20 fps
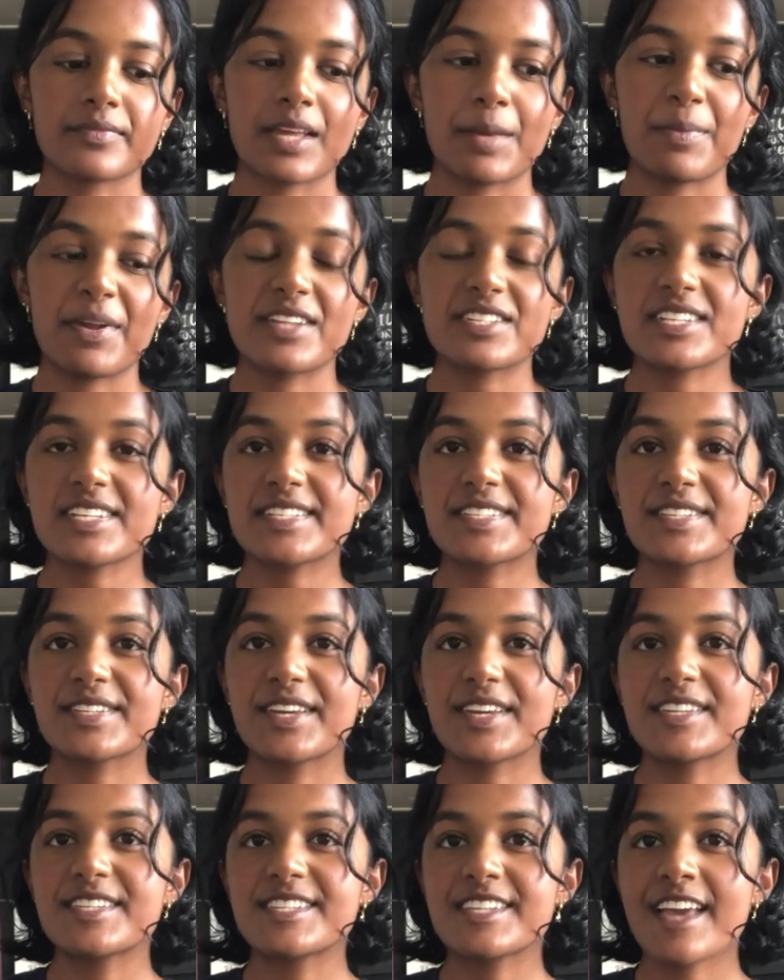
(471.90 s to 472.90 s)
But it's just
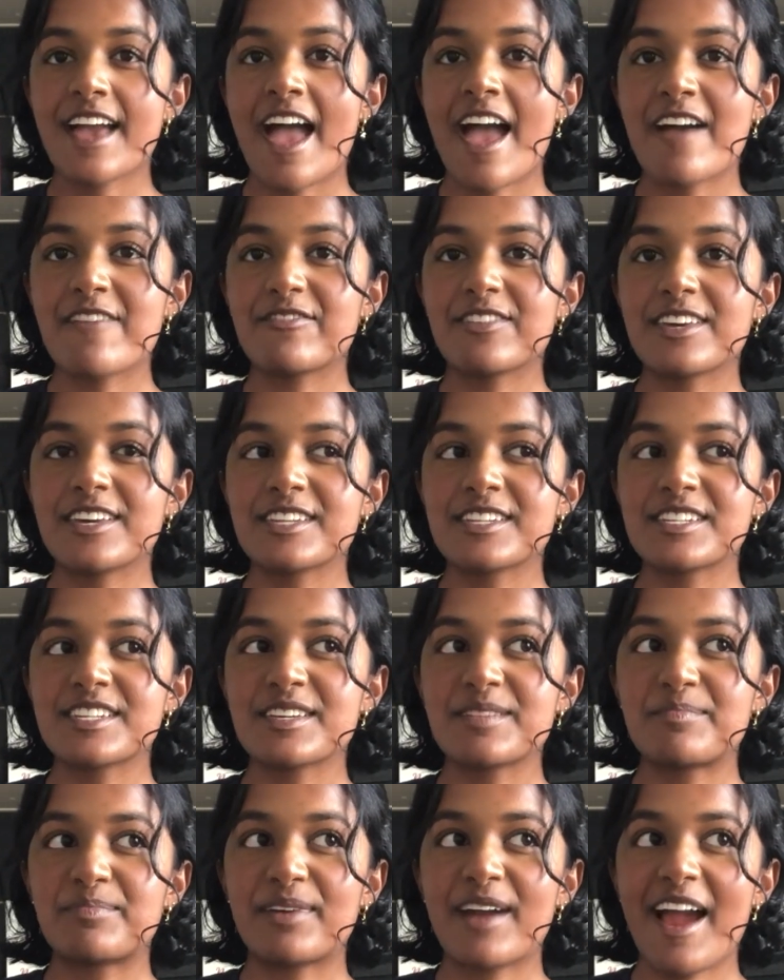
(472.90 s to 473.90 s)
good to have it to
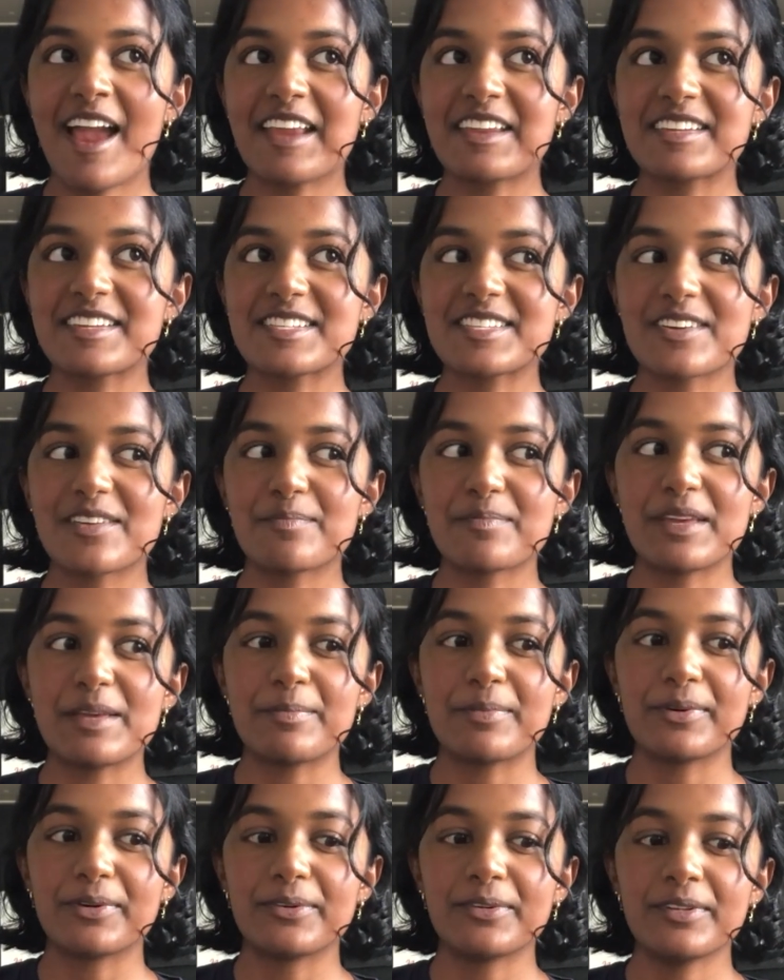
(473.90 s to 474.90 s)
practice on
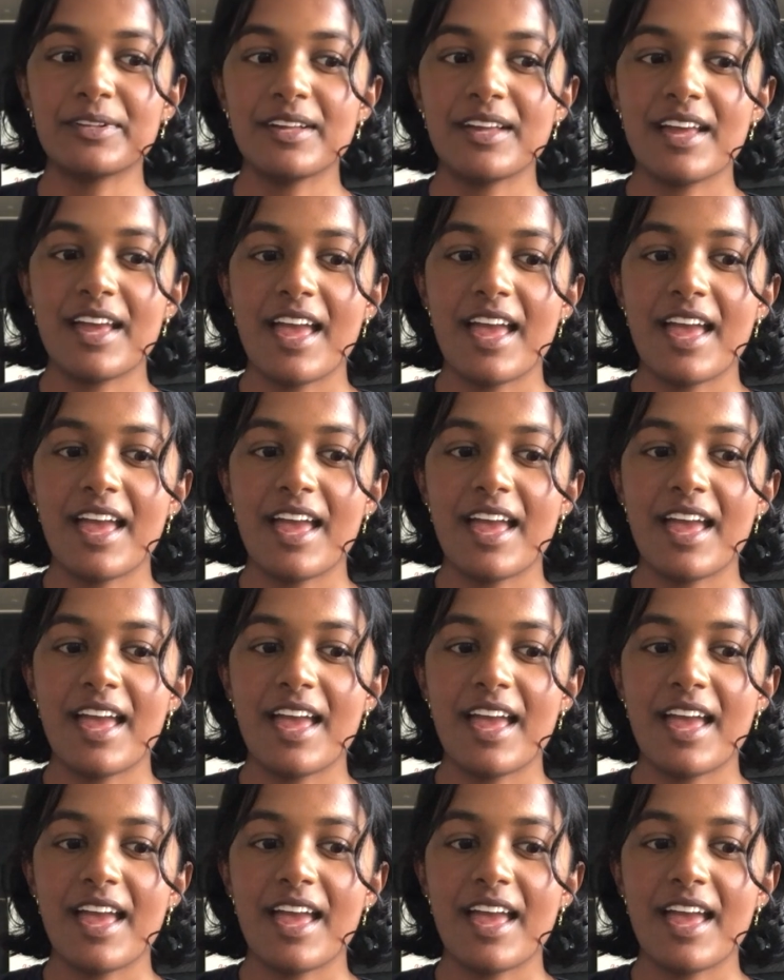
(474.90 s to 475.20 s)
people.